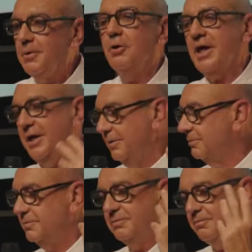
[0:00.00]
Okay.
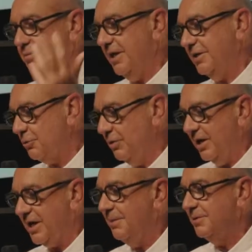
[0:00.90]
Please
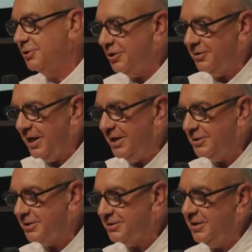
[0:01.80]
welcome John
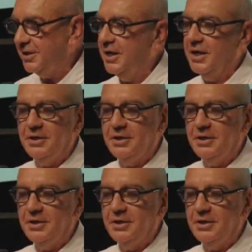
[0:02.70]
Lanchester,